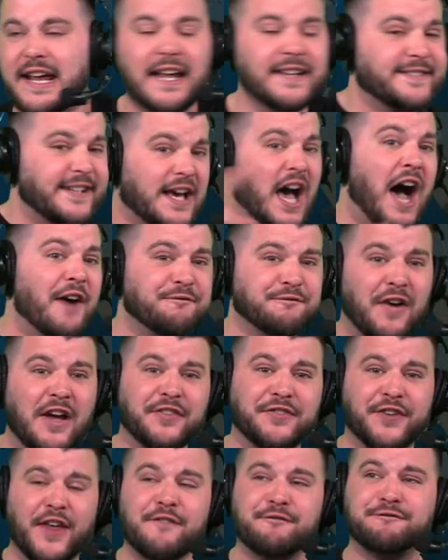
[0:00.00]
It's an
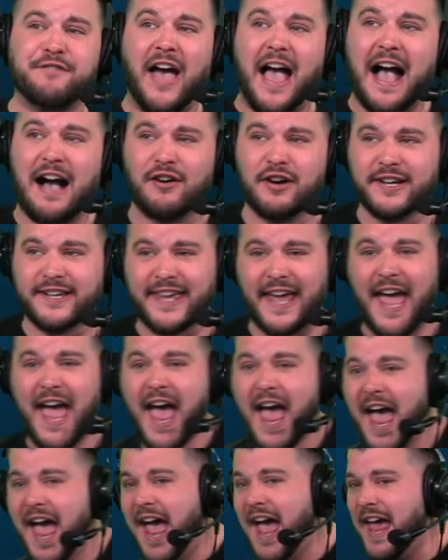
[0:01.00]
offensive foul
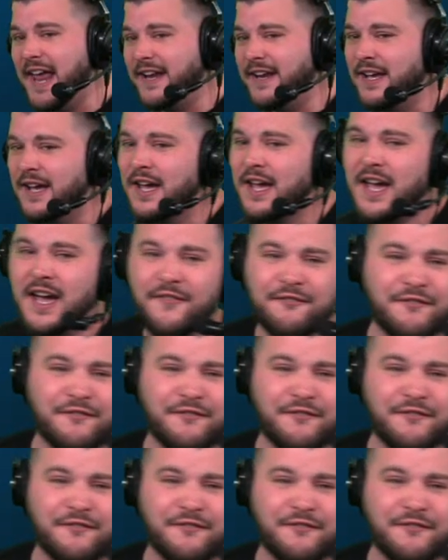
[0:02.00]
again!